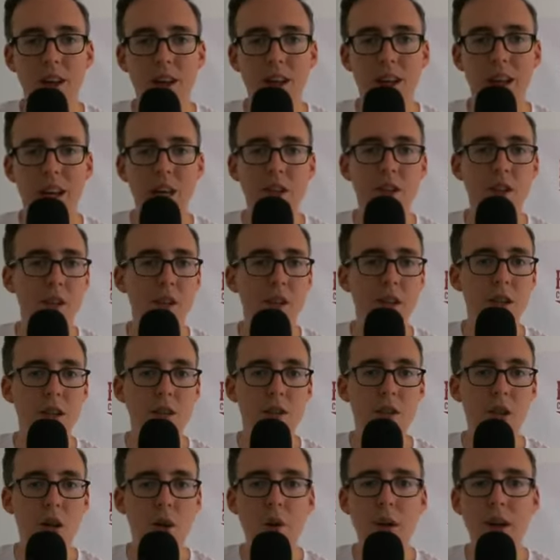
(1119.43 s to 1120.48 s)
him. He's
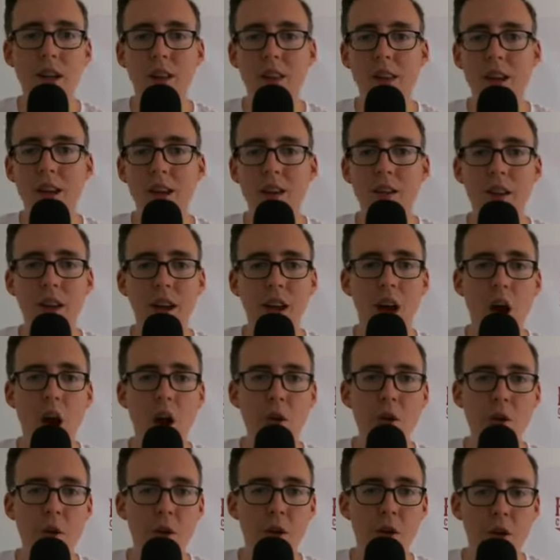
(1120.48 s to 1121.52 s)
doing things like
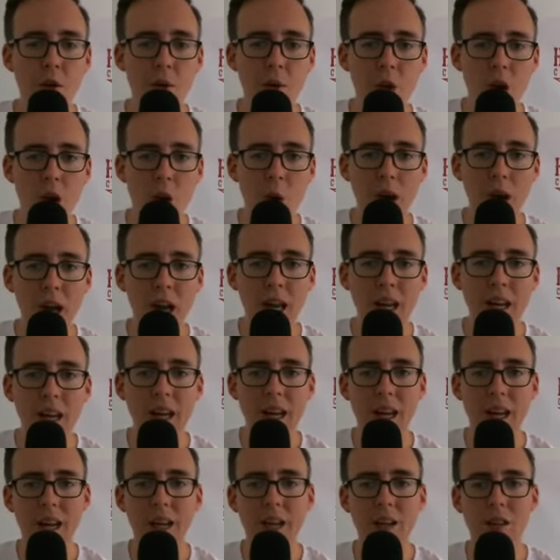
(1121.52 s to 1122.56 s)
underthrowing.
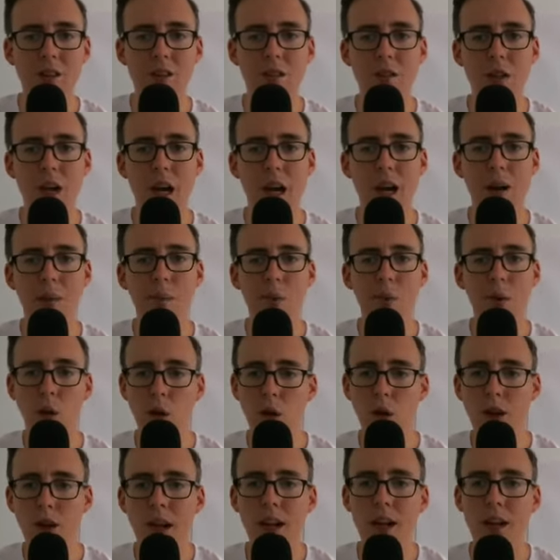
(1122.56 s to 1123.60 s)
He's
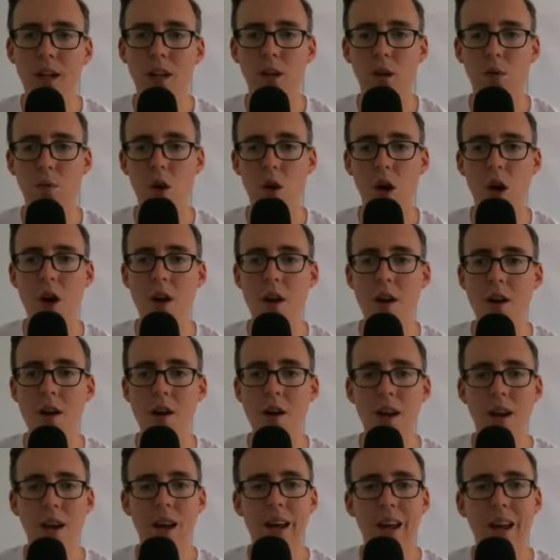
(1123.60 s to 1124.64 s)
looking to run.
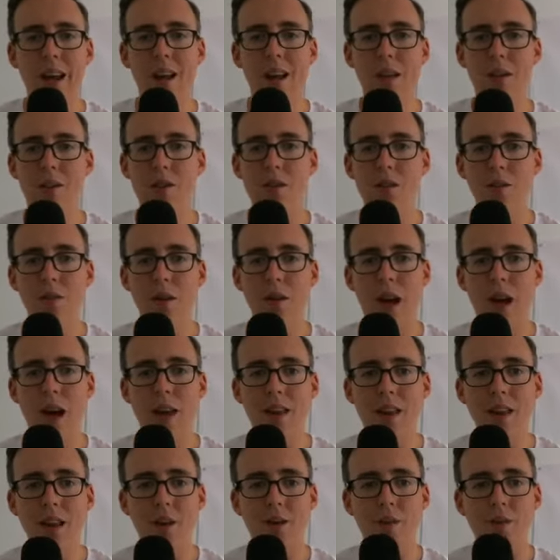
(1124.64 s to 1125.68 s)
He's, I
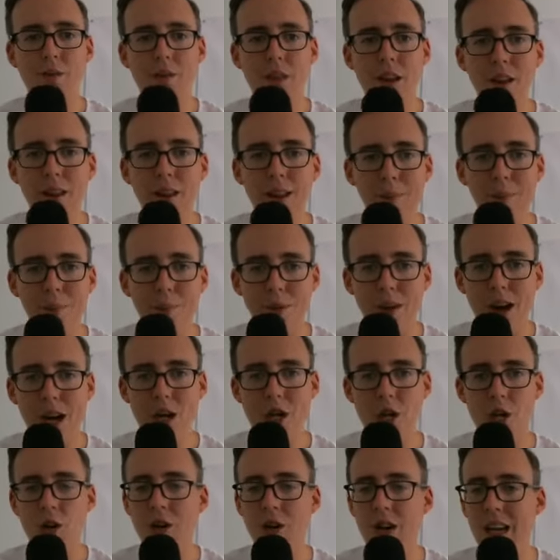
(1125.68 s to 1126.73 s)
think, feeling
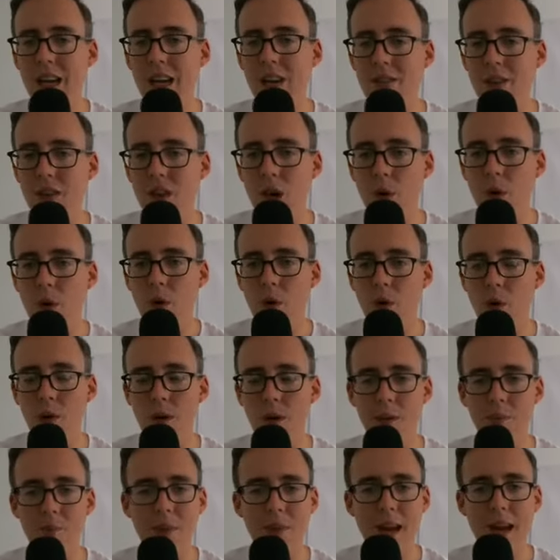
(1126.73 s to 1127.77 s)
pressure, even though
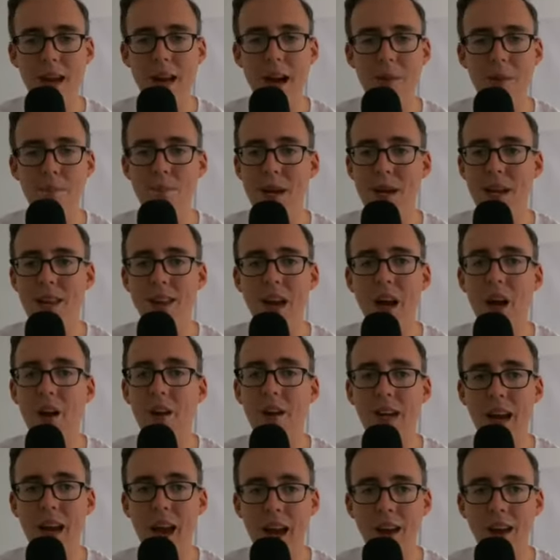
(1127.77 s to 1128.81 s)
it may not be there
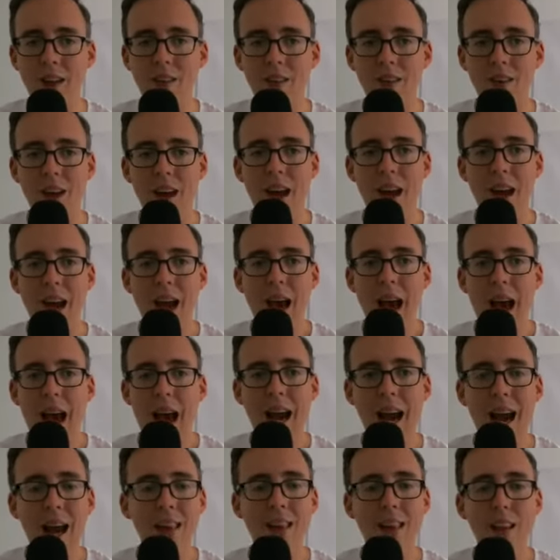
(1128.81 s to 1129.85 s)
yet.
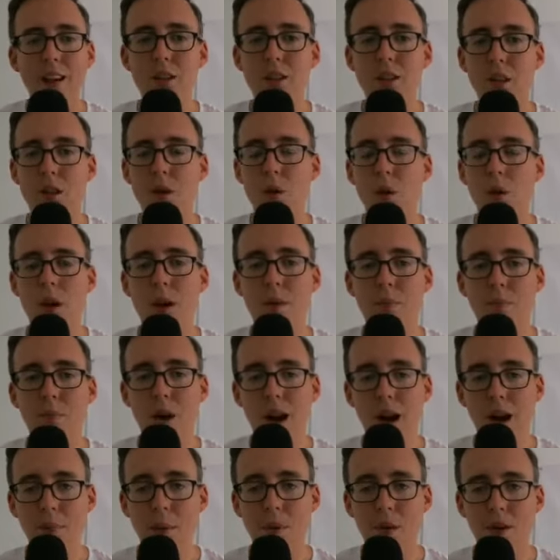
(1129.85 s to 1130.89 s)
And I think it's throwing off
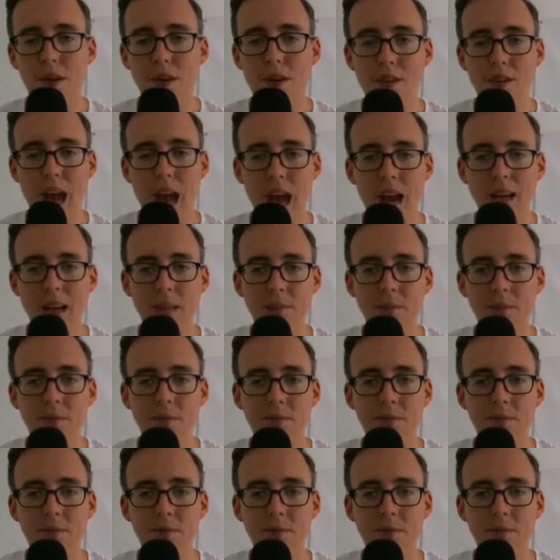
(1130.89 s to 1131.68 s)
Brock Purdy's game.